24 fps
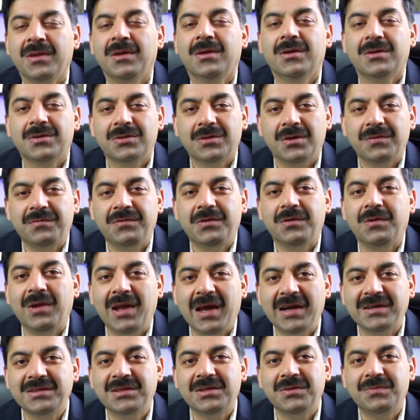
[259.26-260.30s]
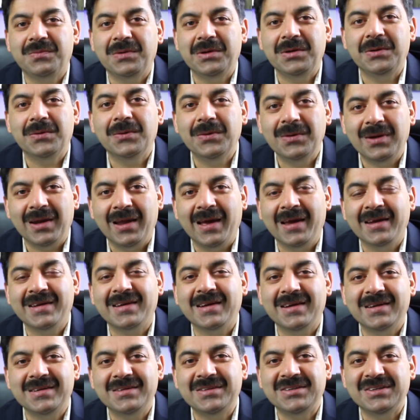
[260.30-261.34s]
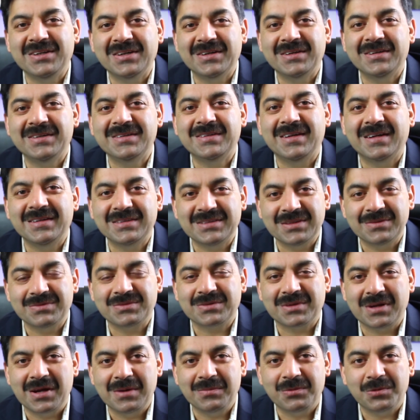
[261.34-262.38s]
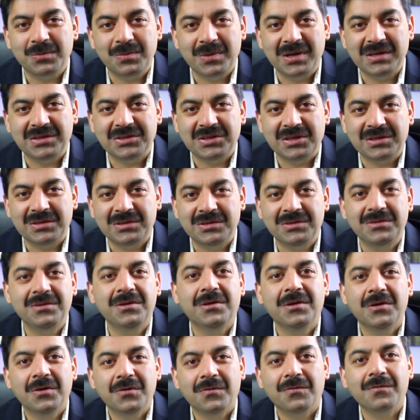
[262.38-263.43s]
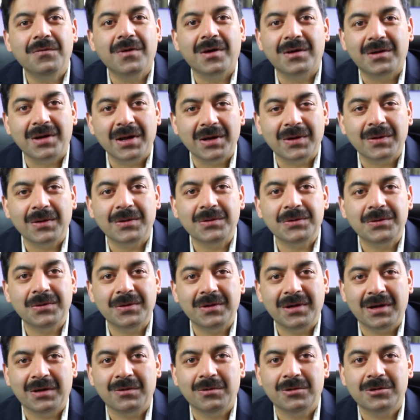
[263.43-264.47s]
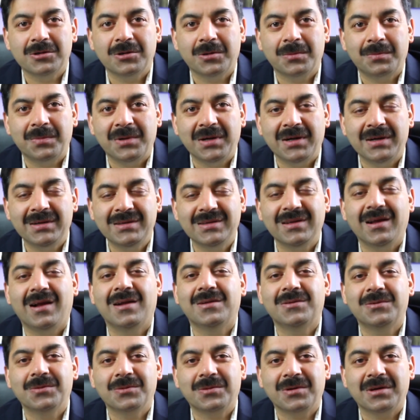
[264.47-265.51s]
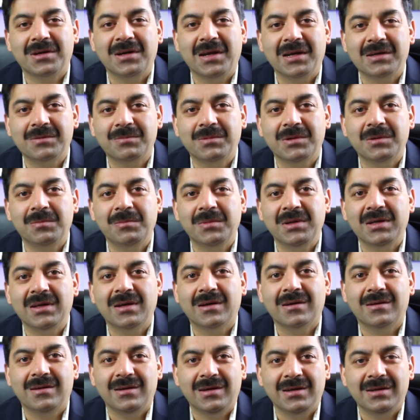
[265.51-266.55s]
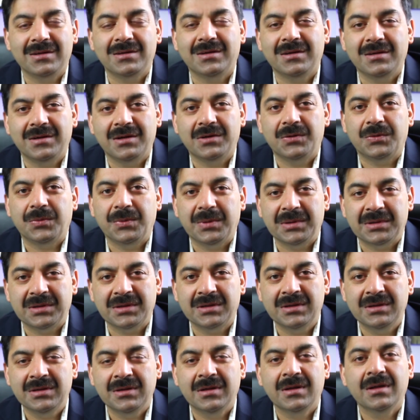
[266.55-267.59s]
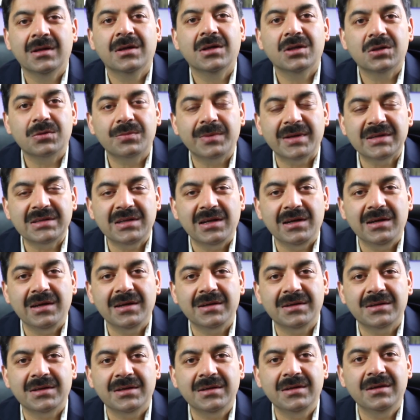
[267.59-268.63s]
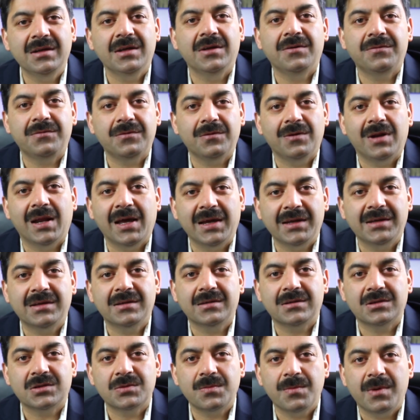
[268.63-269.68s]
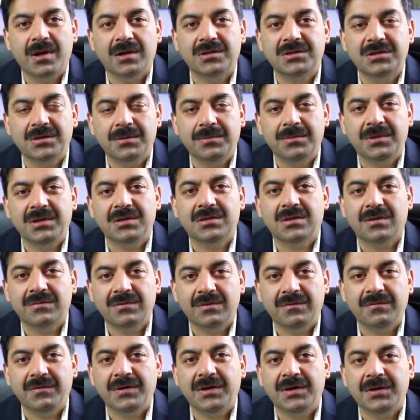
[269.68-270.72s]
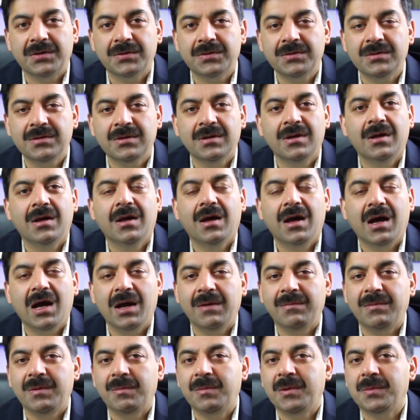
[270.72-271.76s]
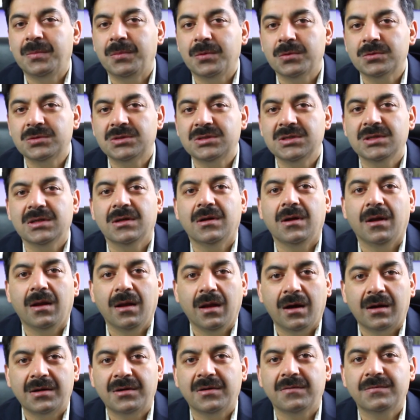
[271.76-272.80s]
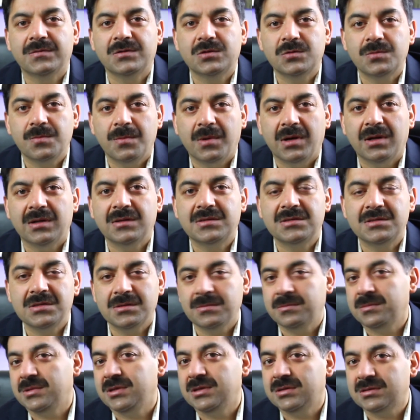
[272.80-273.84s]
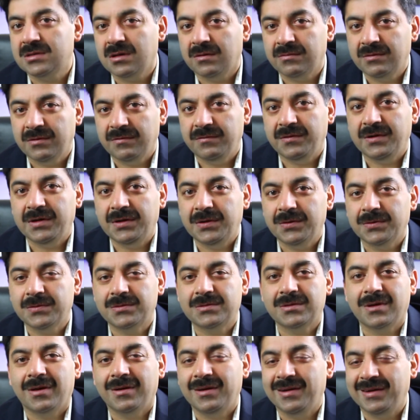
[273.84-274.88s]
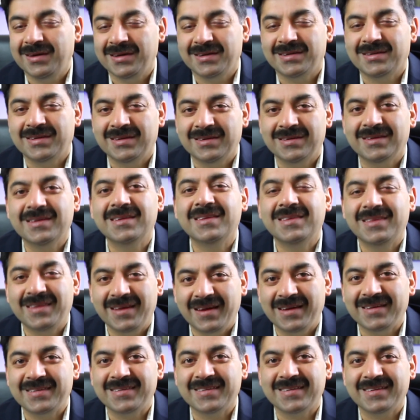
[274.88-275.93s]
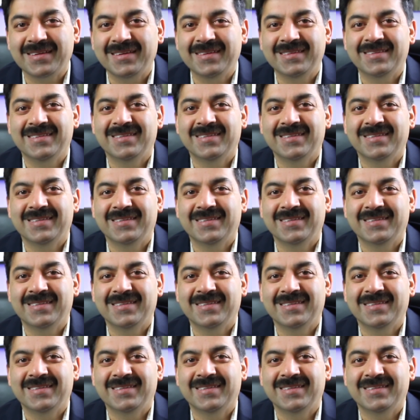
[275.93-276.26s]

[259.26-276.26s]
So if you like this video, like it, share it, and subscribe to my channel for your regular updates. Also connect with me on LinkedIn and Twitter, especially LinkedIn. If you like small summaries of the videos, I will be posting a lot of small summaries of the videos on LinkedIn. Thanks again.